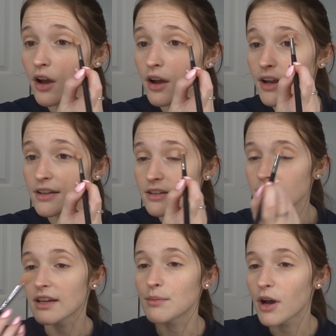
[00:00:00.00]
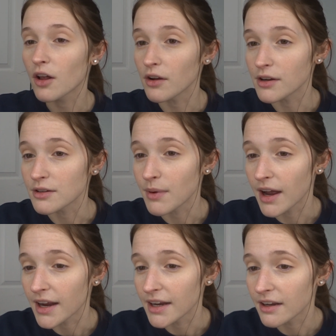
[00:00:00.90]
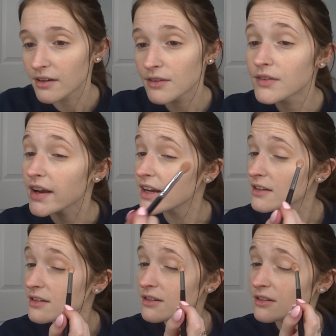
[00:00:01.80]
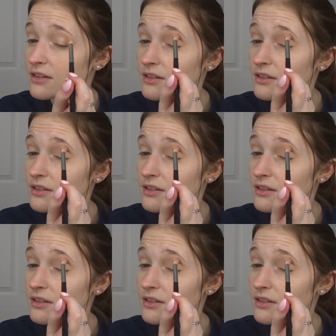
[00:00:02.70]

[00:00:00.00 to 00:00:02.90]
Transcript: it's the same color as my face.